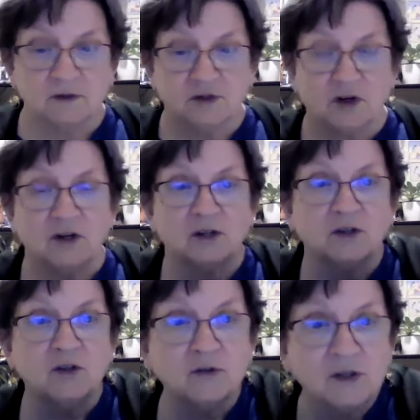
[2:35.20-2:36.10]

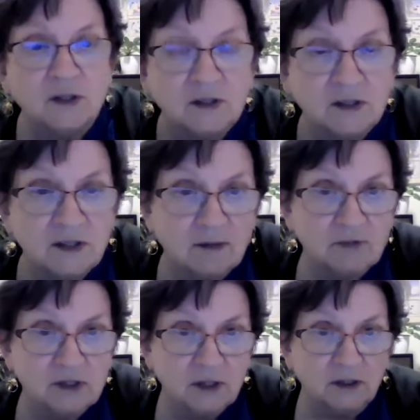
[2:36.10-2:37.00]
started using the
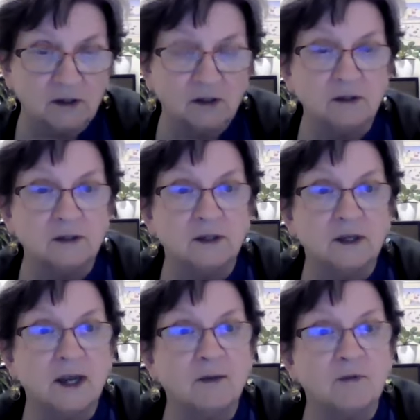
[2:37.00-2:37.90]
same skill.
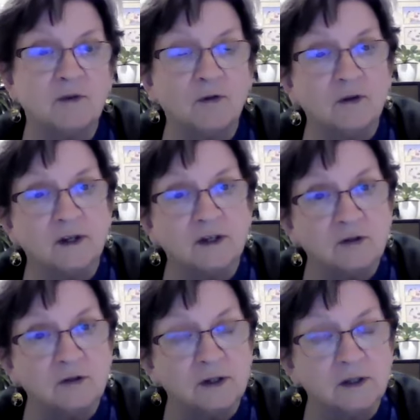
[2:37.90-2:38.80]
And before they
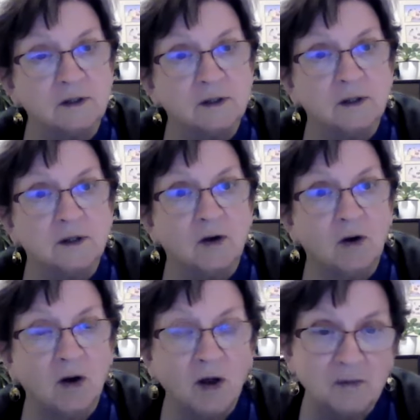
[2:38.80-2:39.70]
knew it,
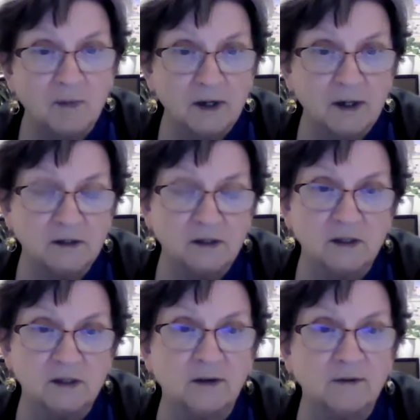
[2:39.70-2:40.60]
all the monkeys
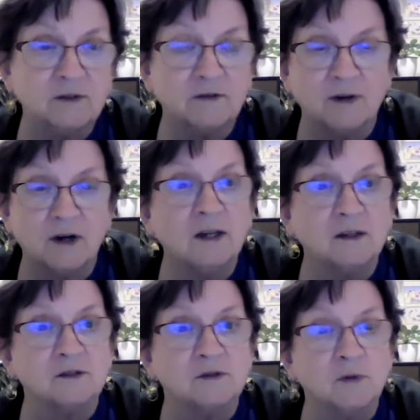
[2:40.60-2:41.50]
on several different
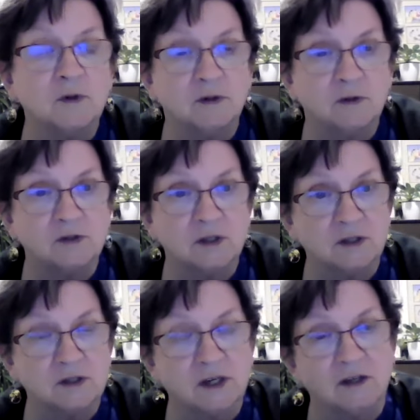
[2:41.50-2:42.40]
islands were using
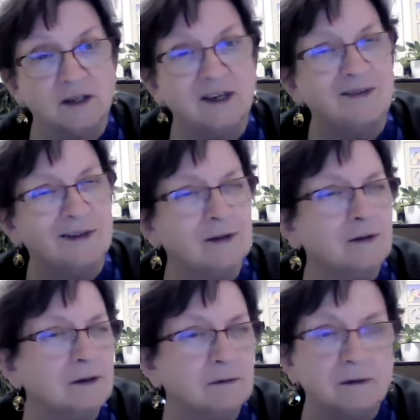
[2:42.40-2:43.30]
the skill, even
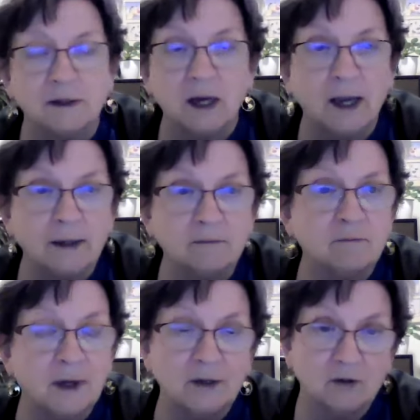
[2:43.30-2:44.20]
though they really
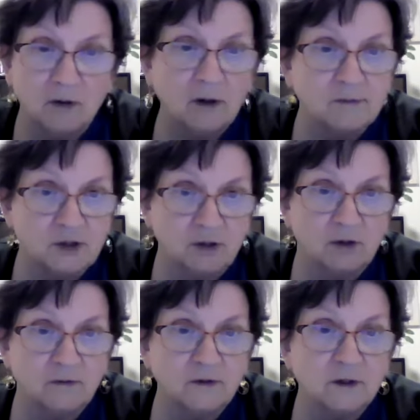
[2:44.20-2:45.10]
hadn't met or
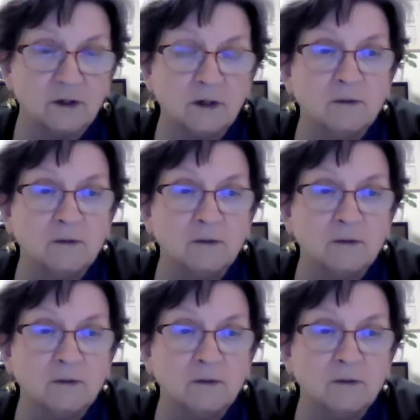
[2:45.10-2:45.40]
observed